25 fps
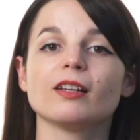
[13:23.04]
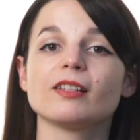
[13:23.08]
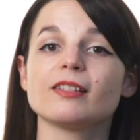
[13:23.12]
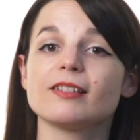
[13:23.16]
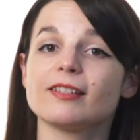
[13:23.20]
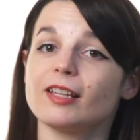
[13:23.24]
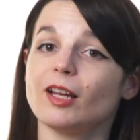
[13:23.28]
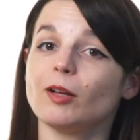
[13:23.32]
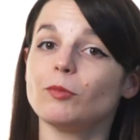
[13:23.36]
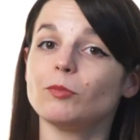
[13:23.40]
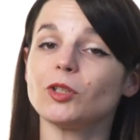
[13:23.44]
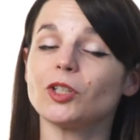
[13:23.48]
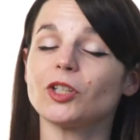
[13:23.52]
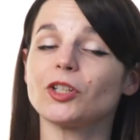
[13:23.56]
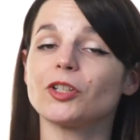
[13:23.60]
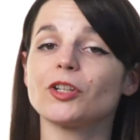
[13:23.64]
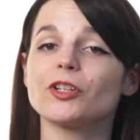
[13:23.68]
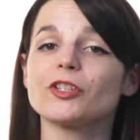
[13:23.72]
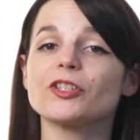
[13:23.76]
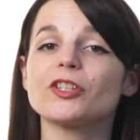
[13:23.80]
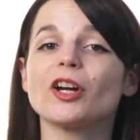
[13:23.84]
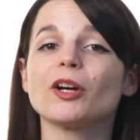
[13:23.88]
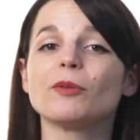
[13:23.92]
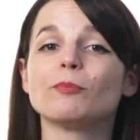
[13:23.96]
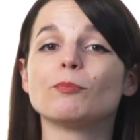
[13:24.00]
Some
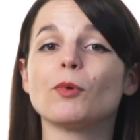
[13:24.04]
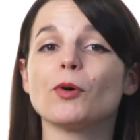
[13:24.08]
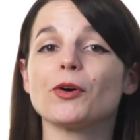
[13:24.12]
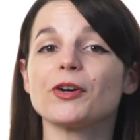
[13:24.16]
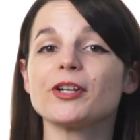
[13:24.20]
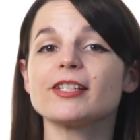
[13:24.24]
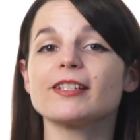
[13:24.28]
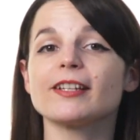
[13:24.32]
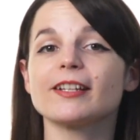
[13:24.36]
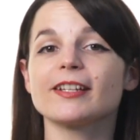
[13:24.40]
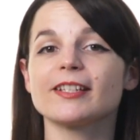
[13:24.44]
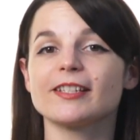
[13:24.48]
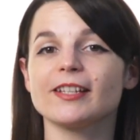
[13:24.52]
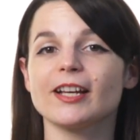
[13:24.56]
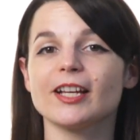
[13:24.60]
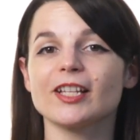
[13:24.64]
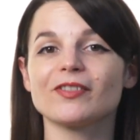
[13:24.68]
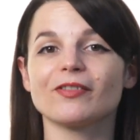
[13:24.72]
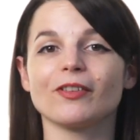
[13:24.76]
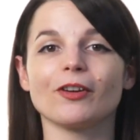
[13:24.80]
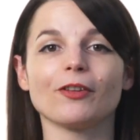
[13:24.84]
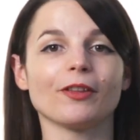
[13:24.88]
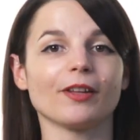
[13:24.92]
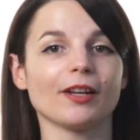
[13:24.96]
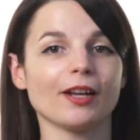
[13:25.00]
learners are more
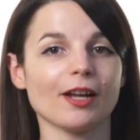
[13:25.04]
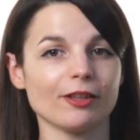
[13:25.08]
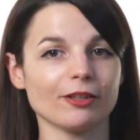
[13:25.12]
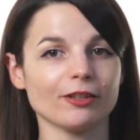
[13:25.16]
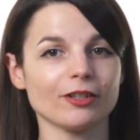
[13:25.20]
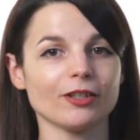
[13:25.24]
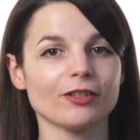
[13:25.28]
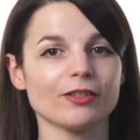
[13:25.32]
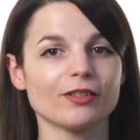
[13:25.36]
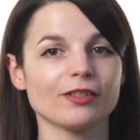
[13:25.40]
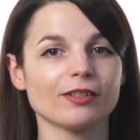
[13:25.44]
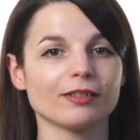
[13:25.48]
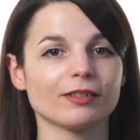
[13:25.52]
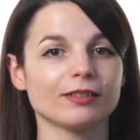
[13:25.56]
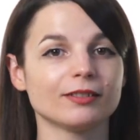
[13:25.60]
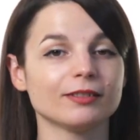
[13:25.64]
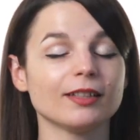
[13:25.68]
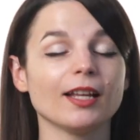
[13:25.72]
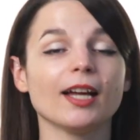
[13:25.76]
successful than others.